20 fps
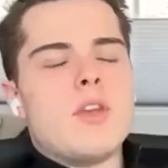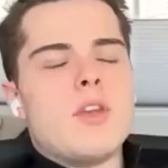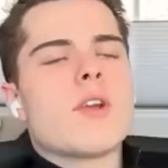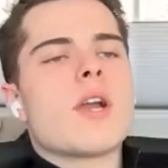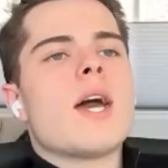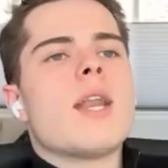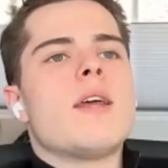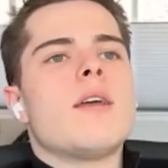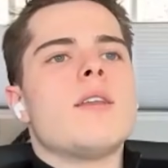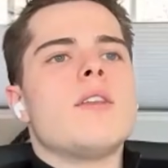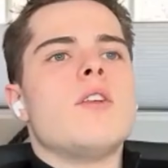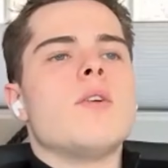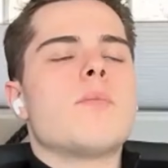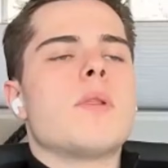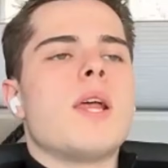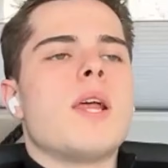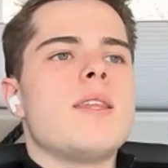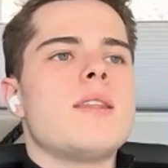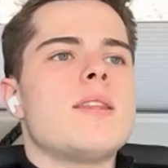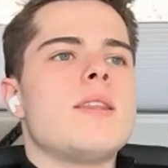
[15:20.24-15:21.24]

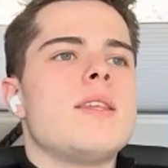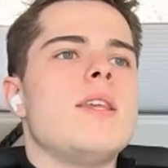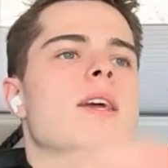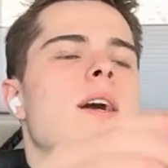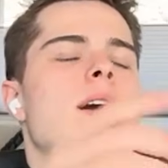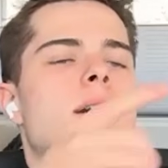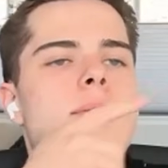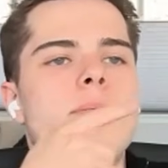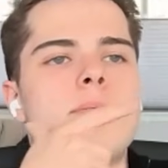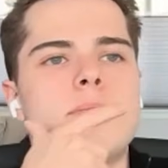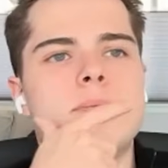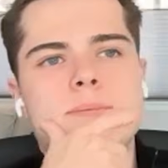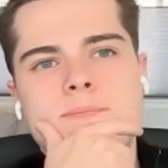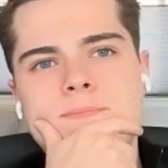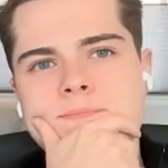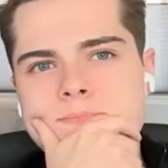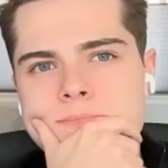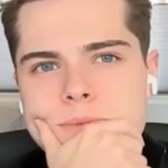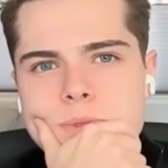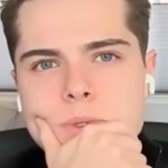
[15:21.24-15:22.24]
playing the
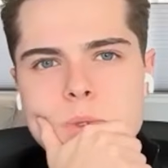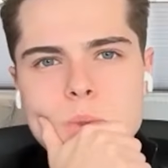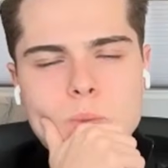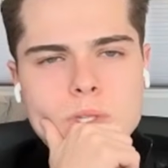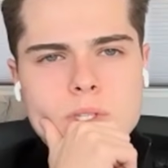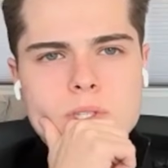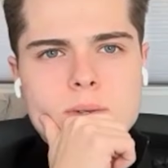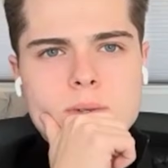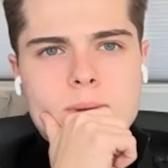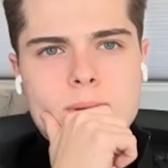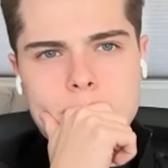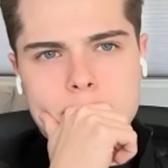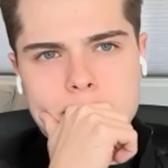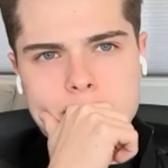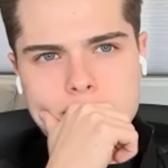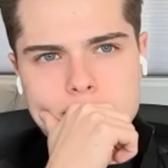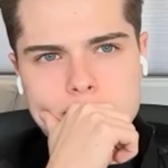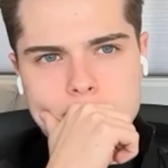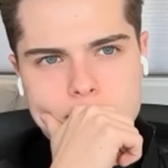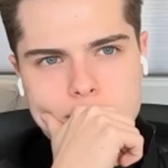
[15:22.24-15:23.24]
what's the right way to
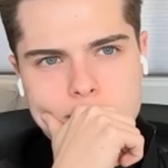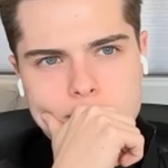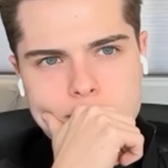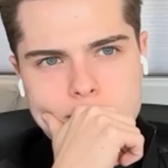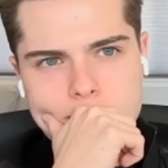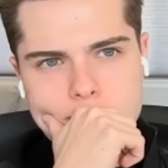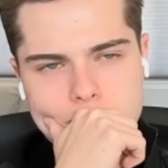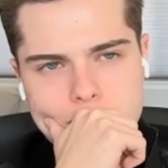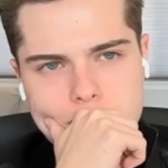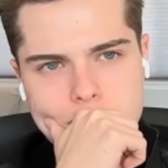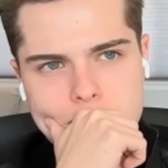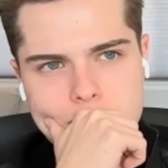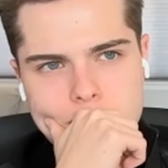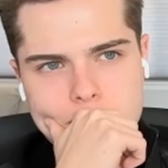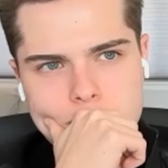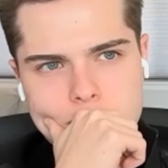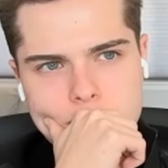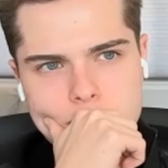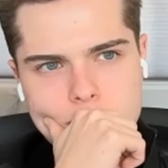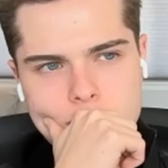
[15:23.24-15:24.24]
do it?
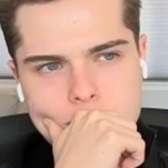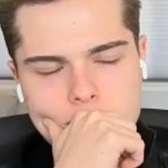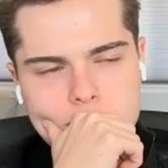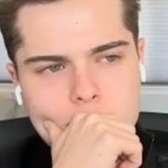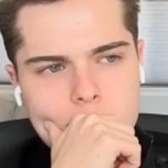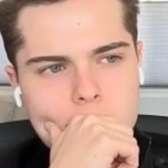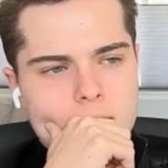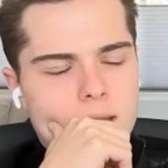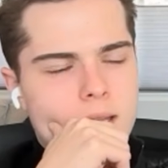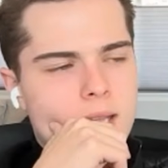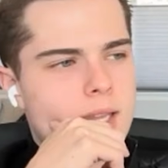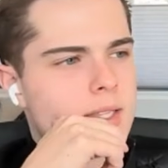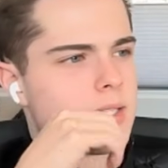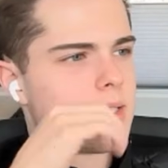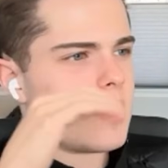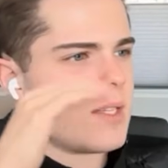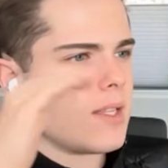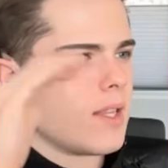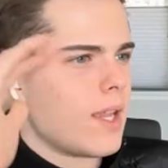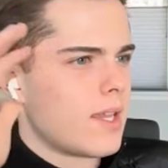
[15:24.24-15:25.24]
You're playing is
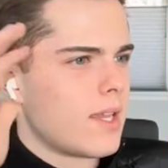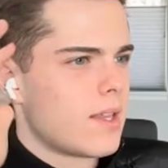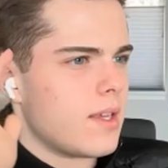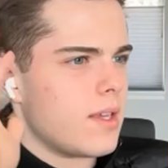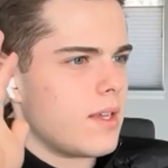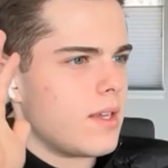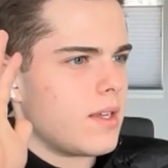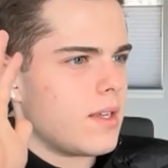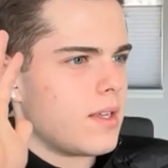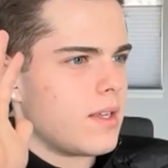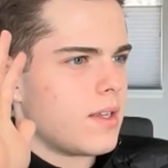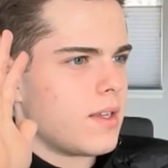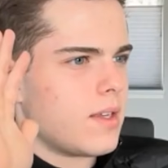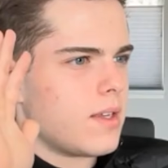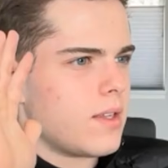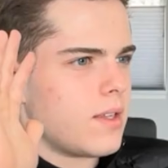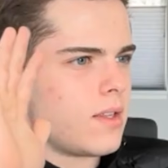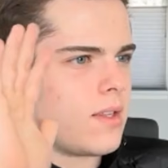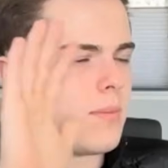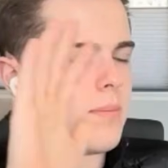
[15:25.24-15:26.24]
it like the
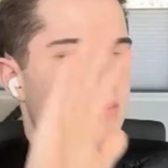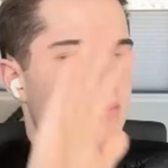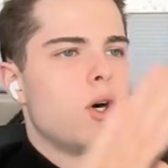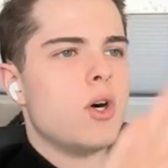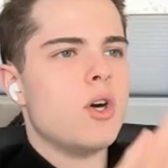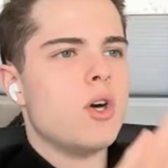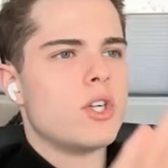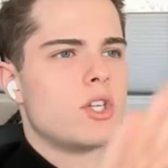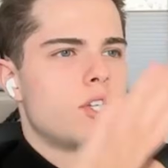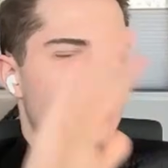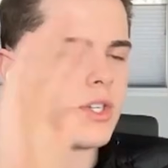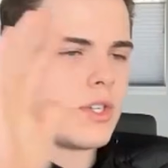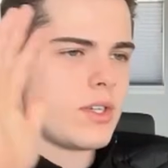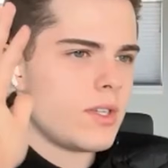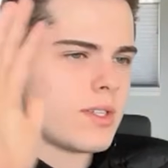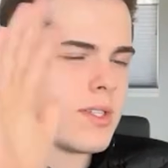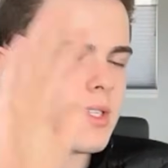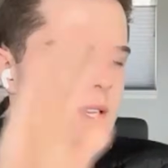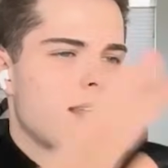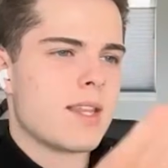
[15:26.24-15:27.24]
push,
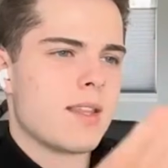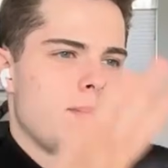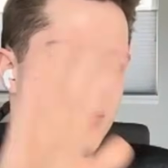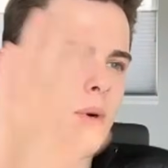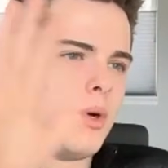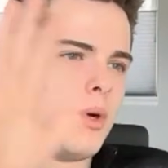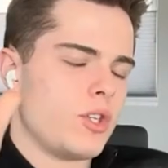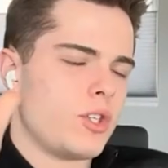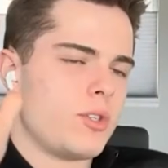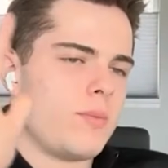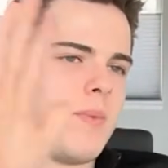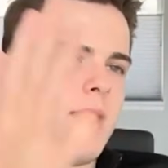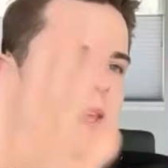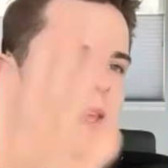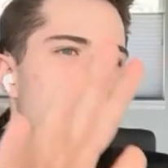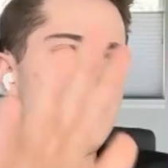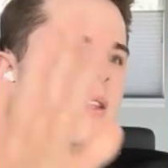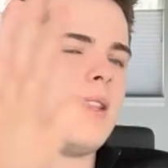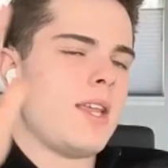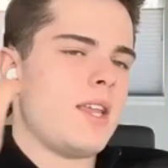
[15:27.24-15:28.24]
it's like the push
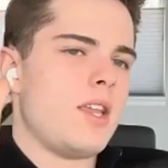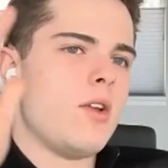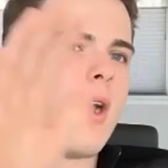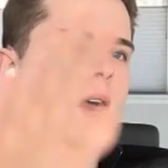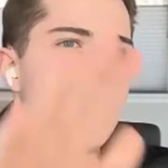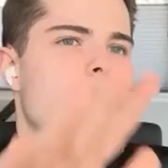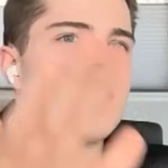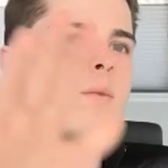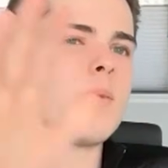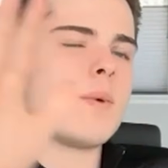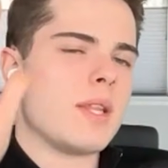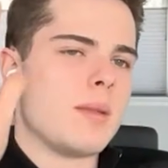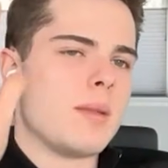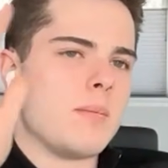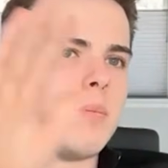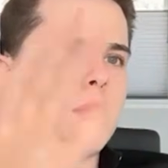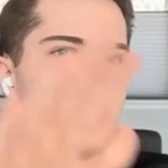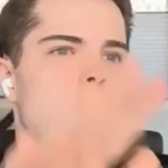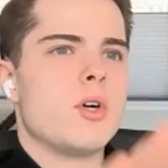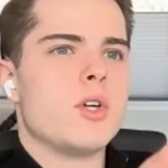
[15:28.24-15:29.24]
method. Like you're having to really
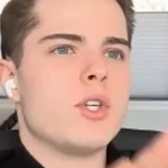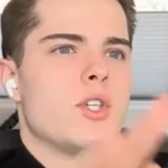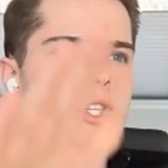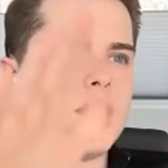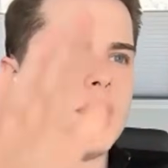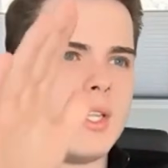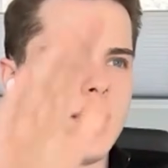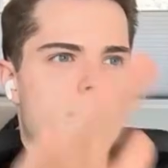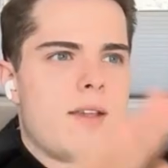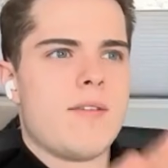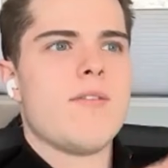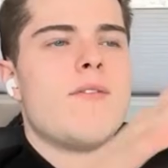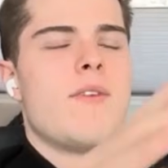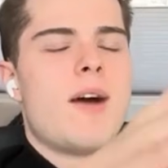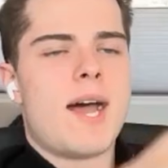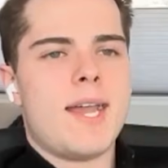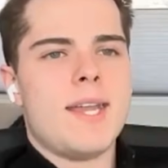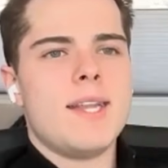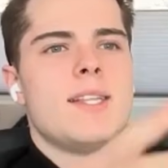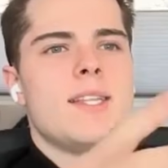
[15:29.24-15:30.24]
push and like
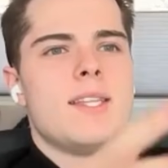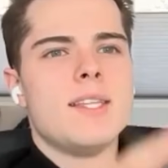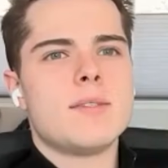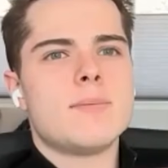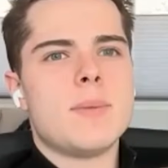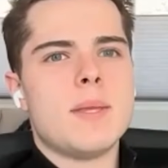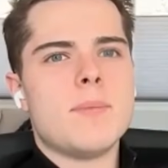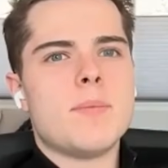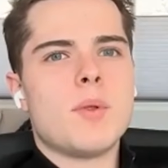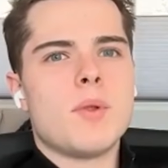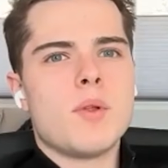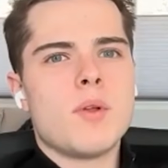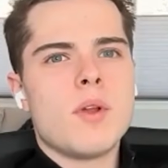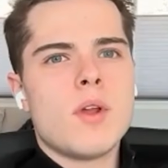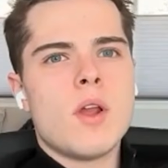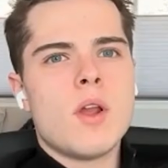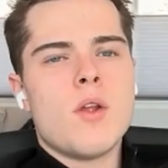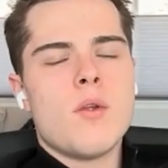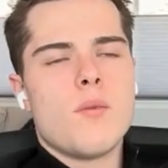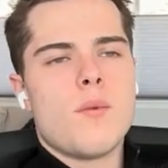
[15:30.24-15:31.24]
find these people
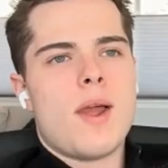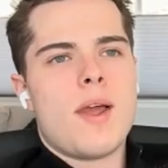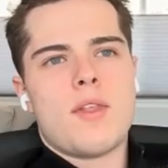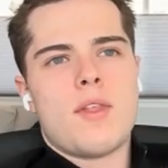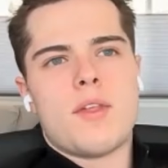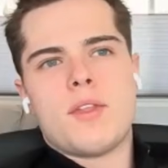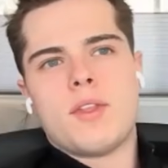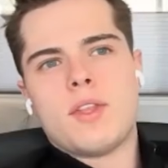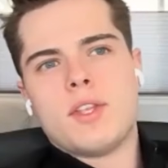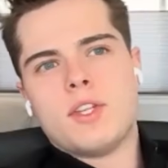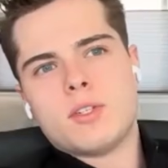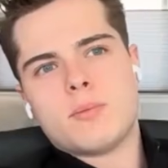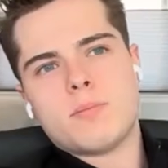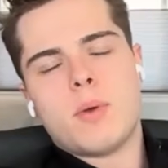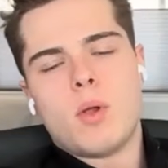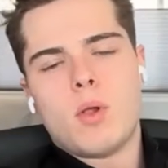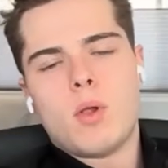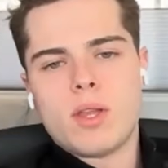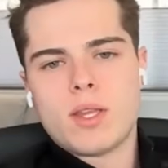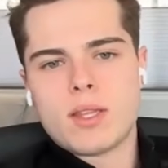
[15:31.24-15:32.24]
rather than just
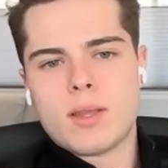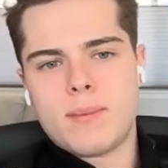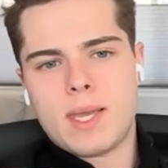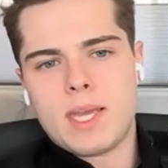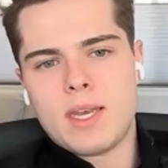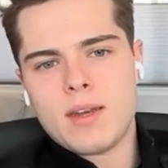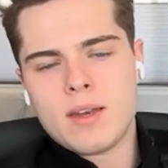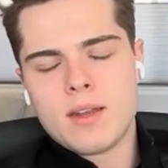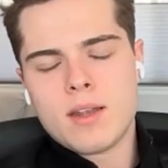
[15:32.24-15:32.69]
pulling them in.